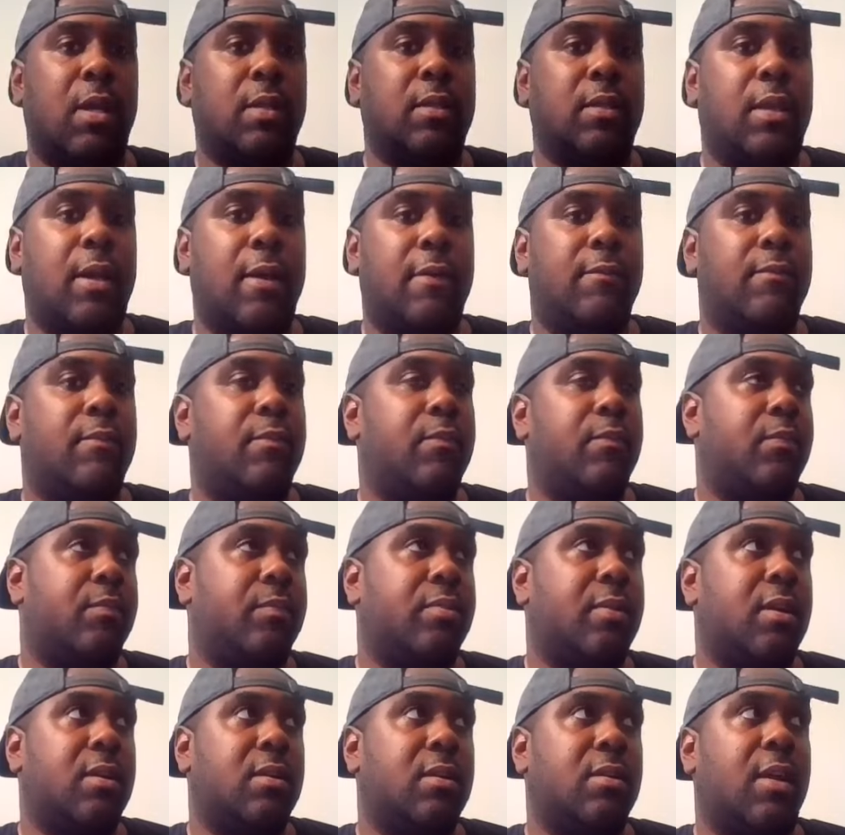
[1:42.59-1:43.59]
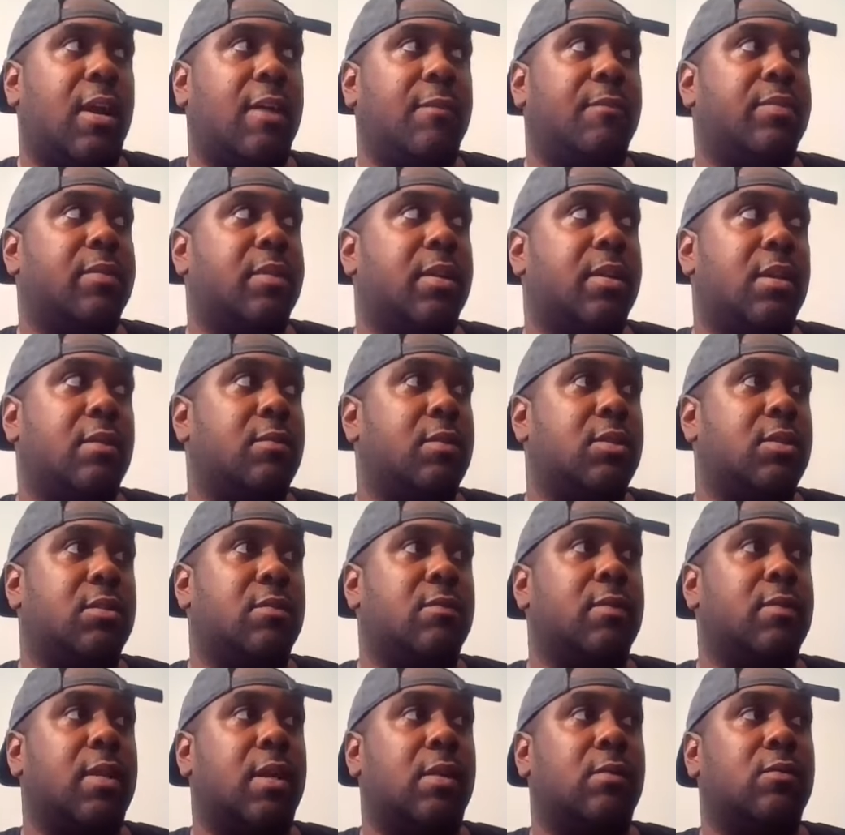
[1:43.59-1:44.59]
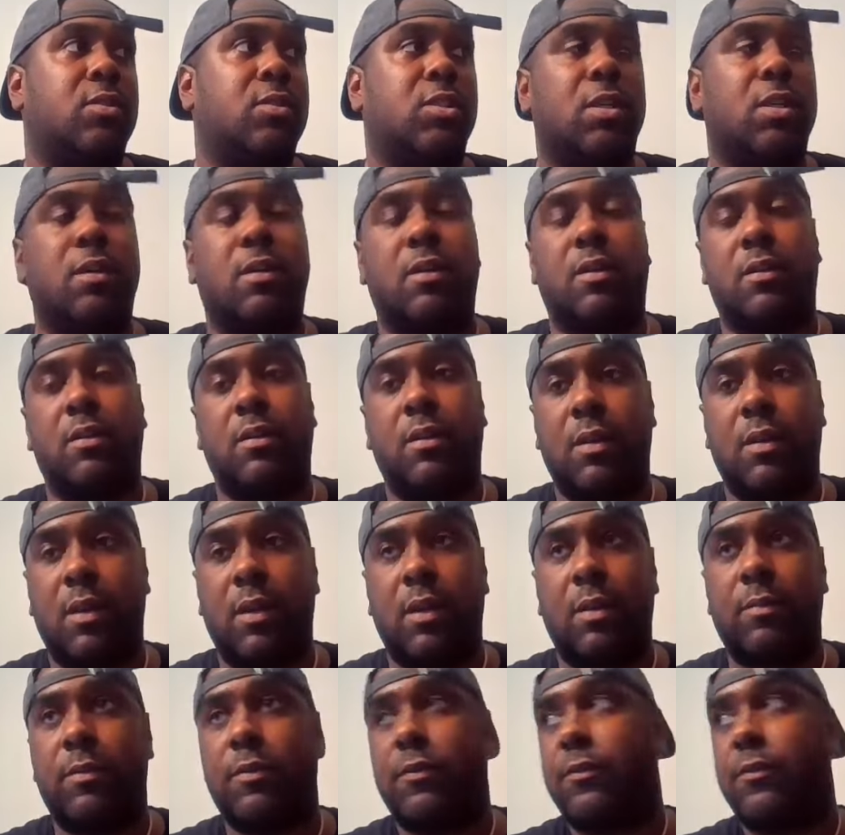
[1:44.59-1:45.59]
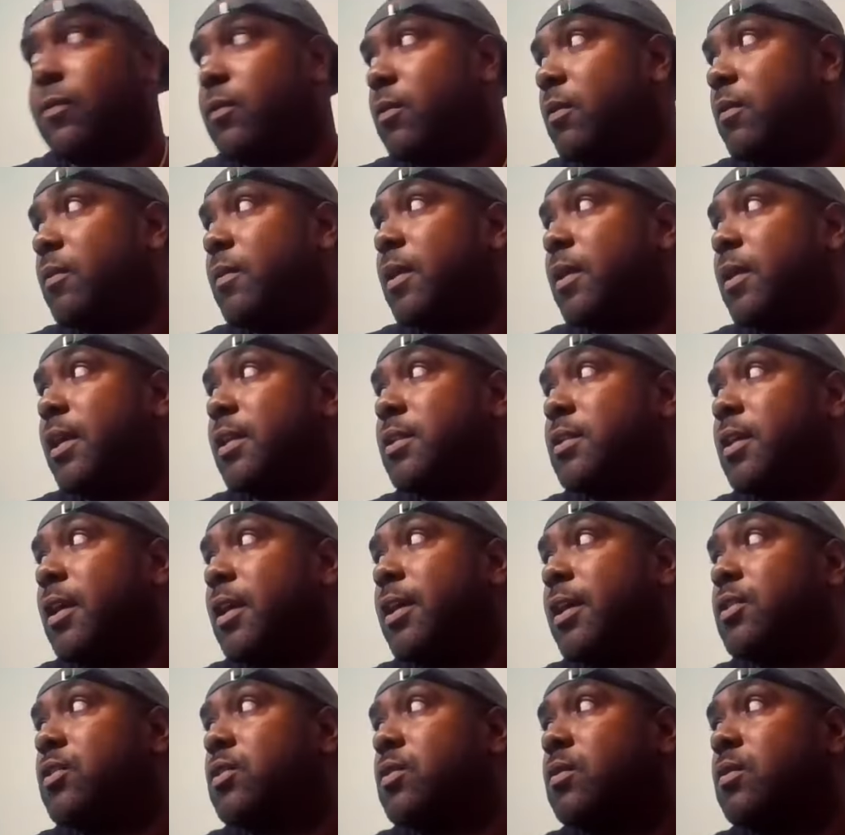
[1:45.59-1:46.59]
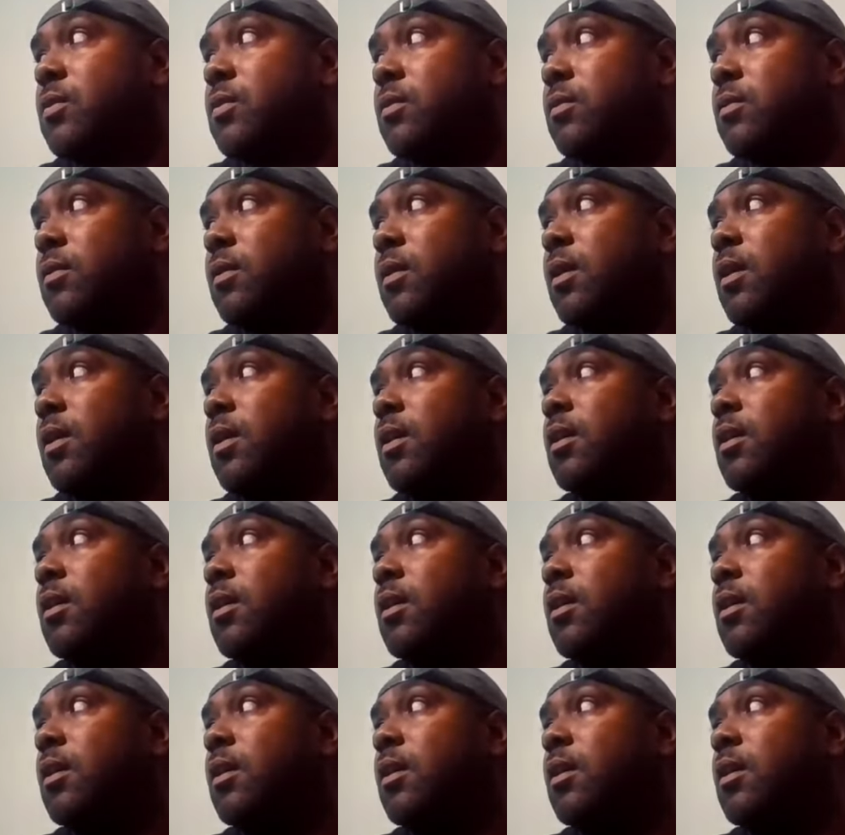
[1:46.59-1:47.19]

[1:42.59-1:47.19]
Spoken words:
I played with you when I was younger, before we got to high school.